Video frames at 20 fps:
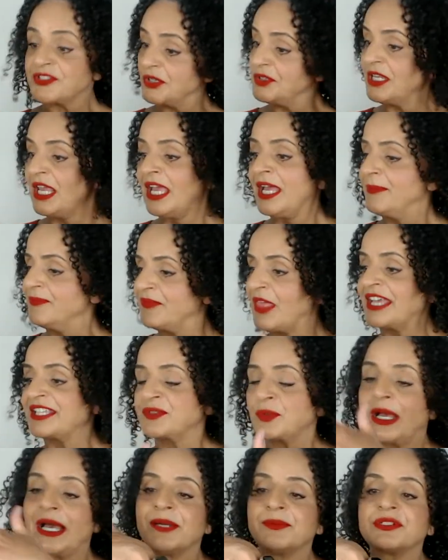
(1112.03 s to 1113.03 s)
So yeah,
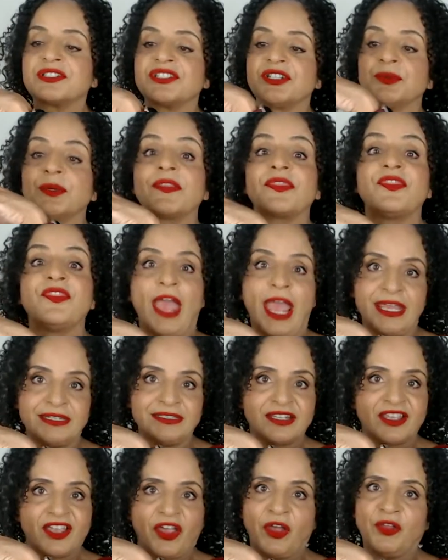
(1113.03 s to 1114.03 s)
that's what I would do. I'd
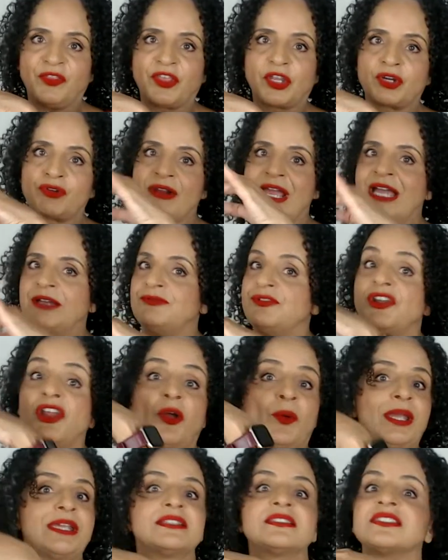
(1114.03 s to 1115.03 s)
then curl the
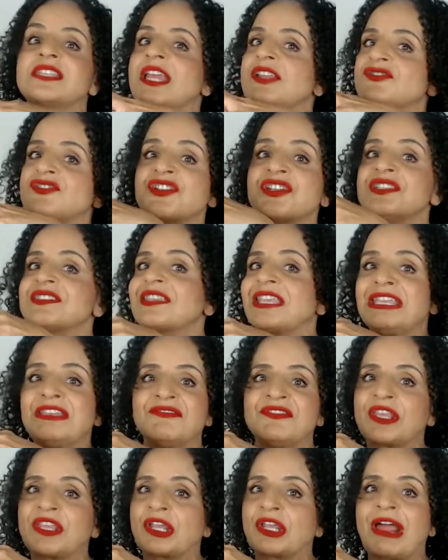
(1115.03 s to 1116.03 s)
crown, no extensions
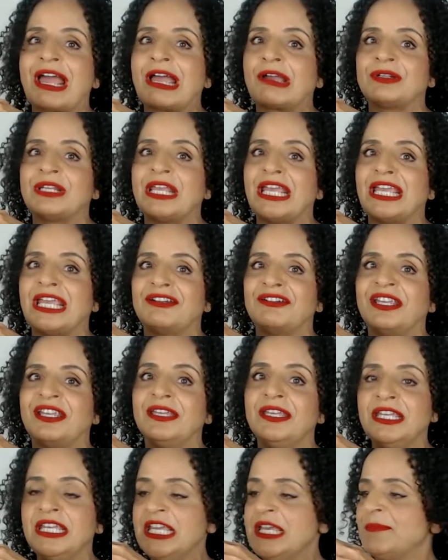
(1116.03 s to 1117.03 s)
here in the crown
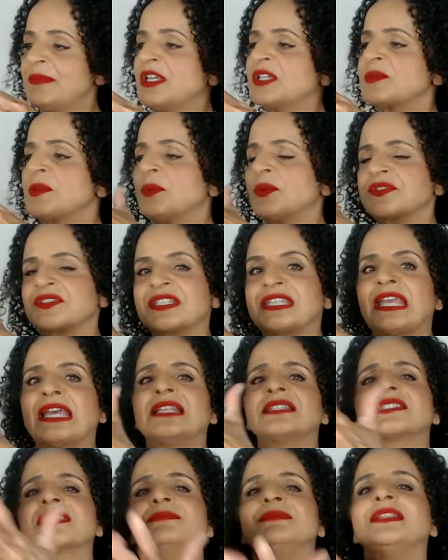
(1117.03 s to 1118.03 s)
area because we want to
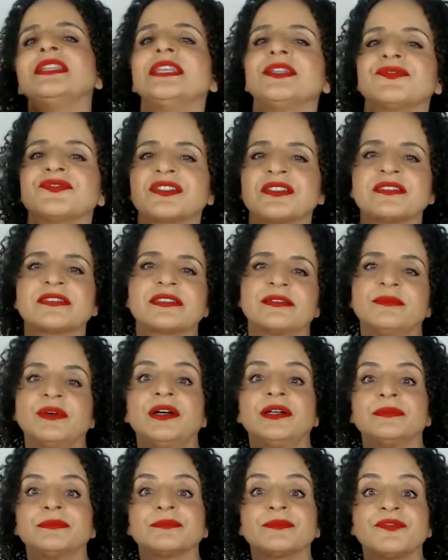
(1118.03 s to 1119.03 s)
get some lift and
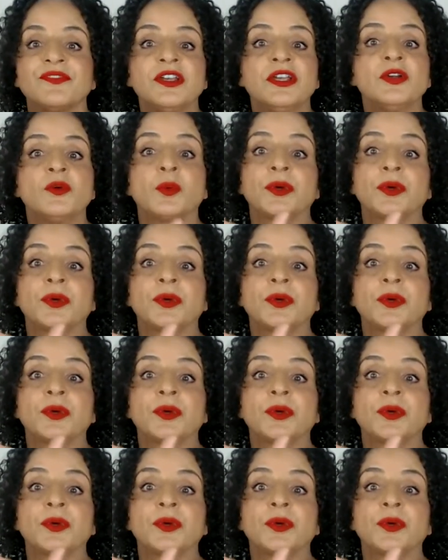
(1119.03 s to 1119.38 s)
some oomph.